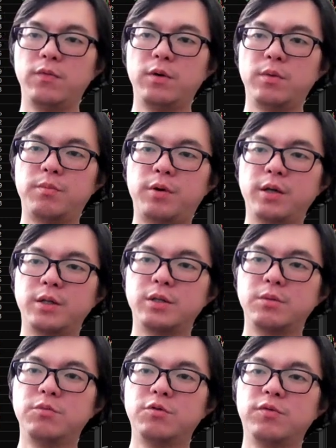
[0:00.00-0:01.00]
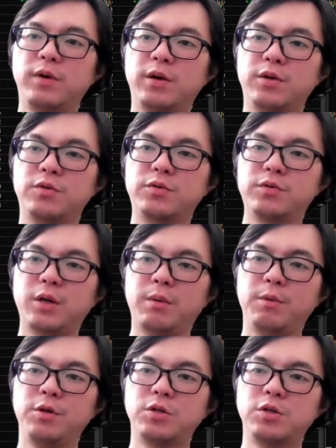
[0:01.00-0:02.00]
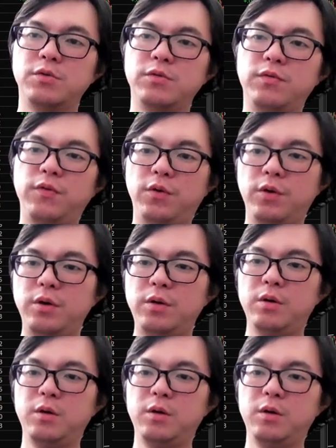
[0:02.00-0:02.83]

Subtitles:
for the pricing moving on to dimension 4